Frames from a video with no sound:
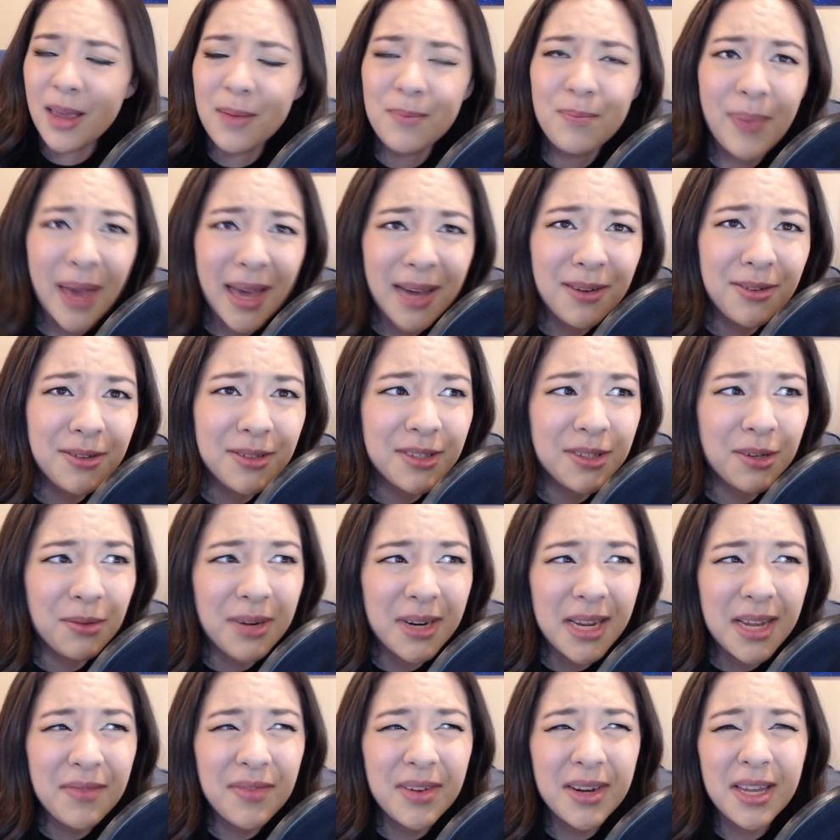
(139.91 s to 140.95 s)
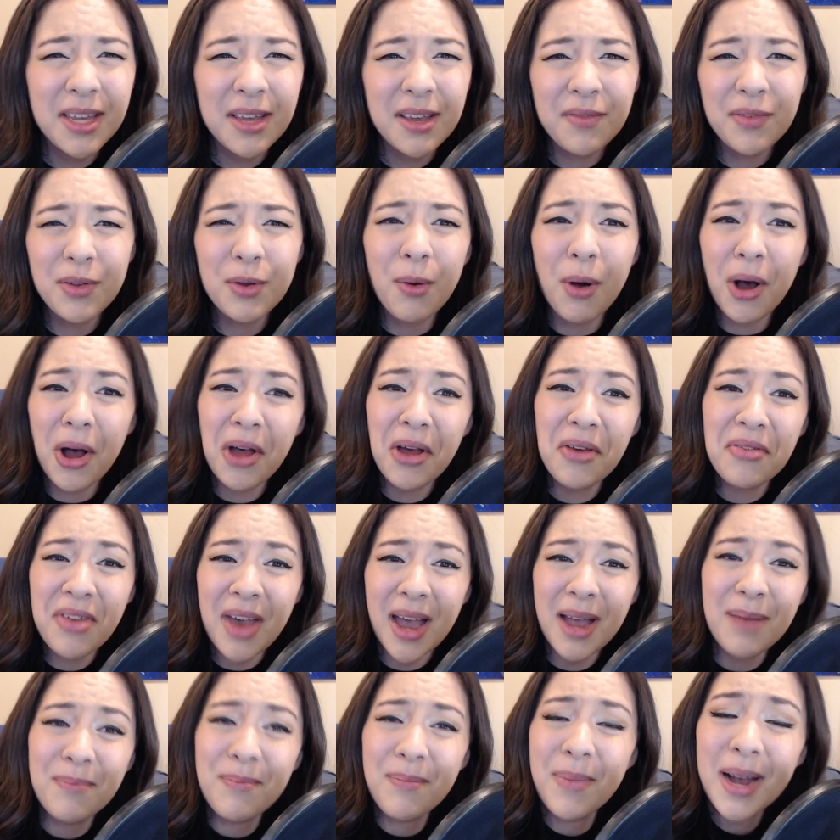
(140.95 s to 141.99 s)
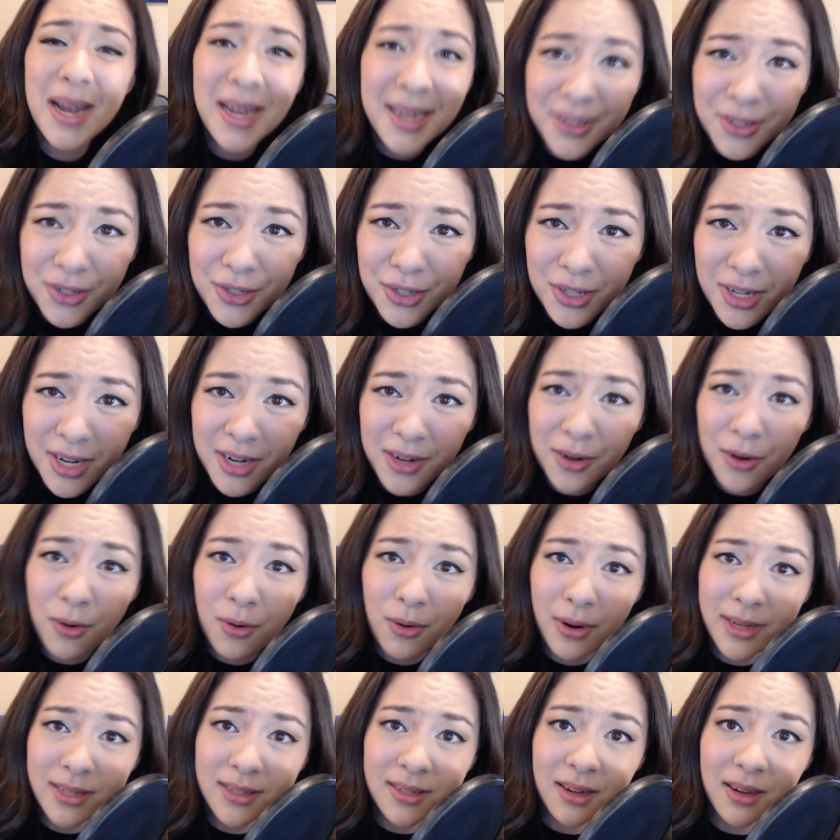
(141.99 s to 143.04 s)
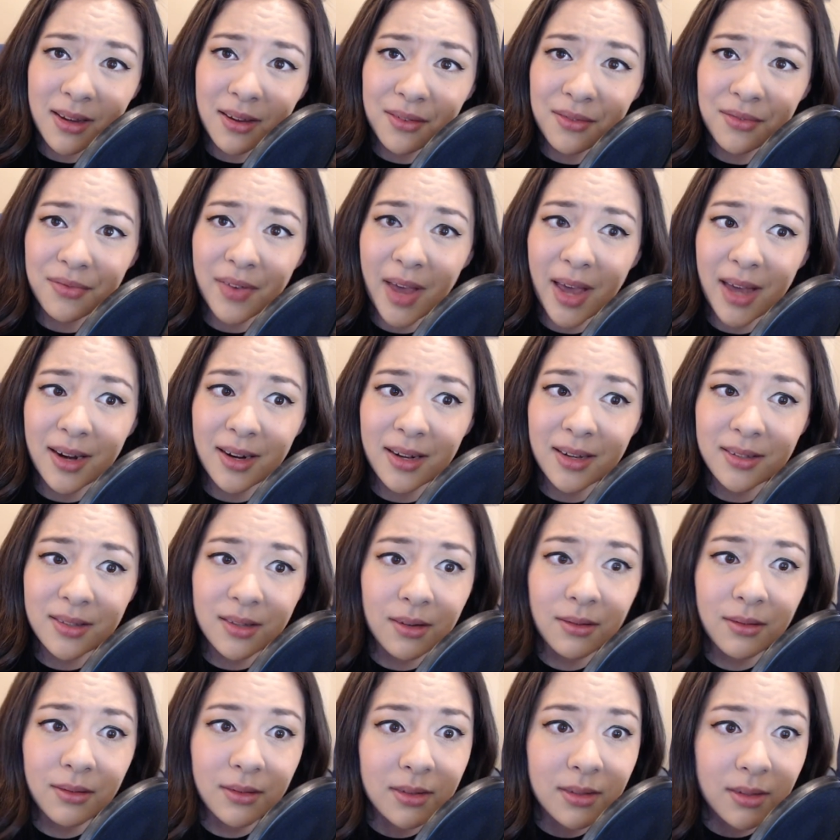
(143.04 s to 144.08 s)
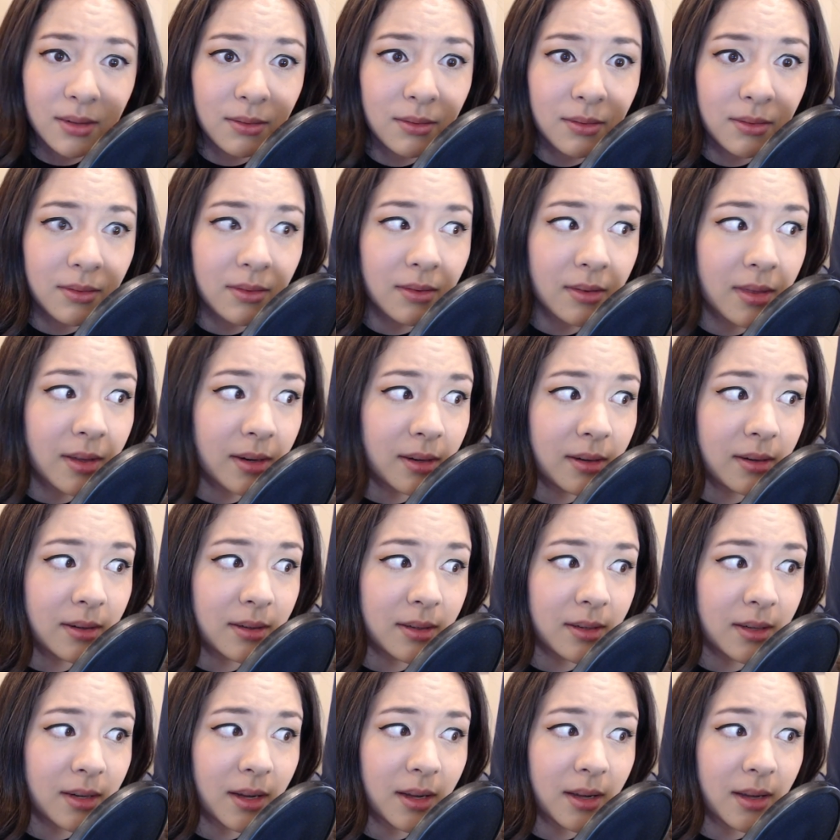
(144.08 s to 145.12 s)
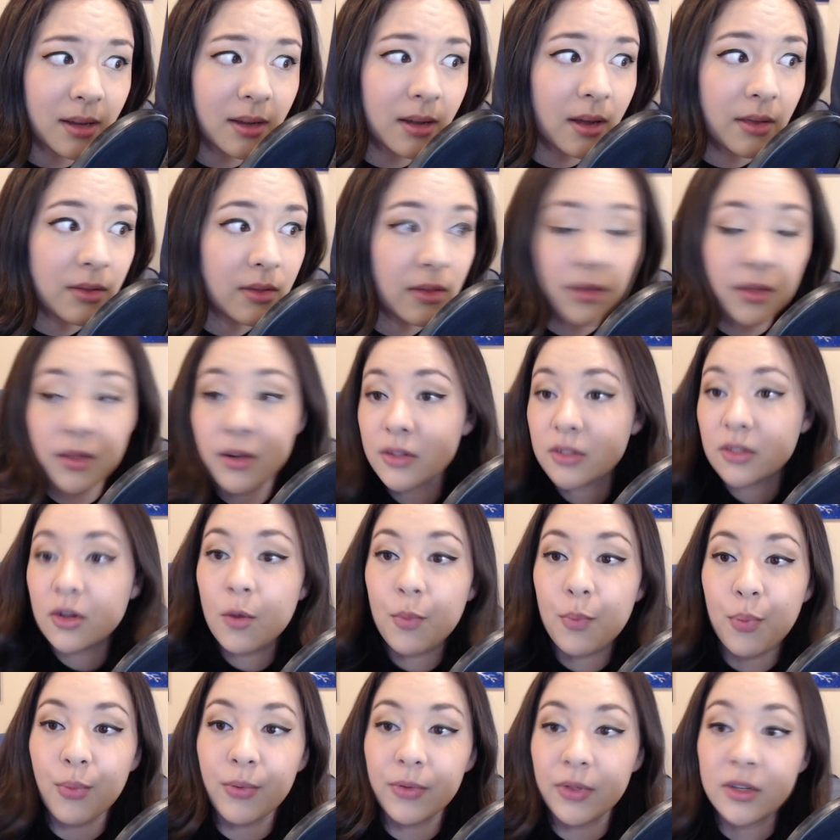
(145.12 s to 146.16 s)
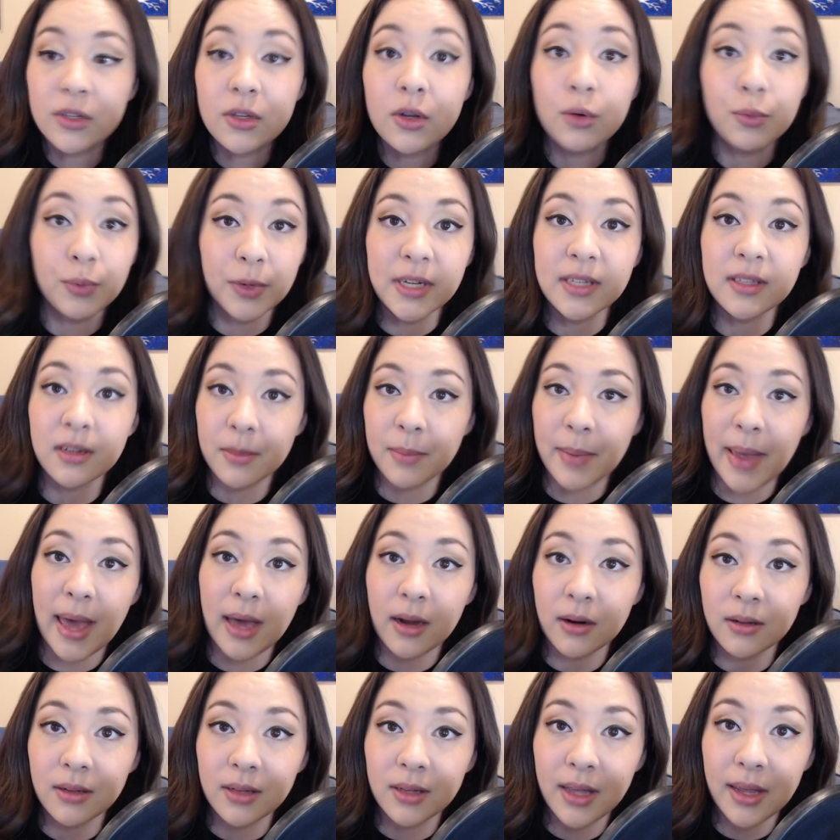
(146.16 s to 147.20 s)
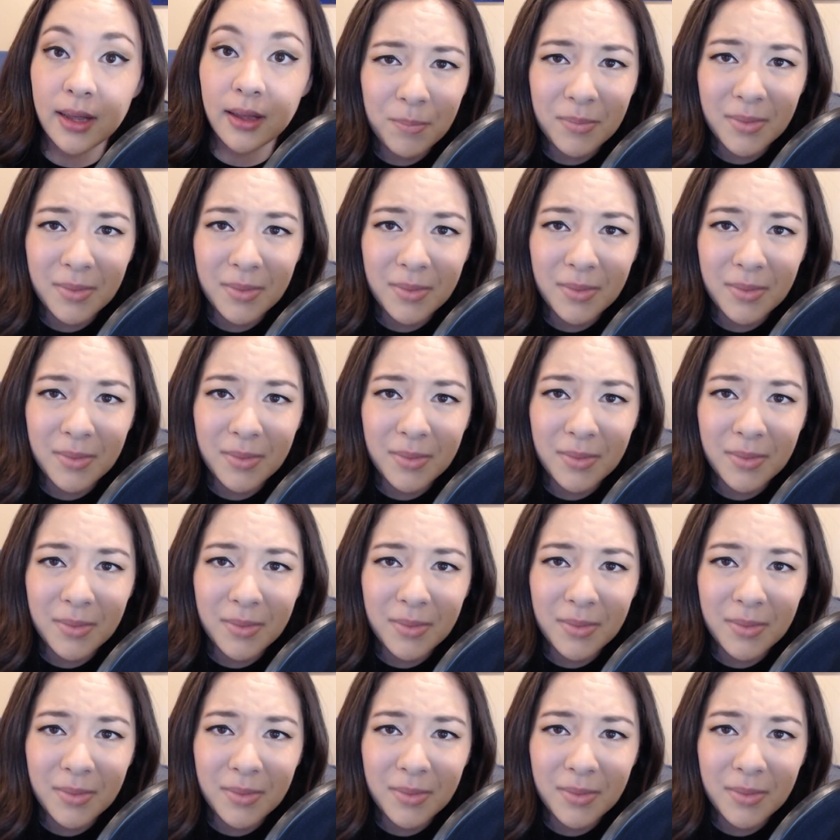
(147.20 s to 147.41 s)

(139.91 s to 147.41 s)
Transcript: And battles don't even give you all that much in coins and confetti. So so there there's no there's no reason to battle.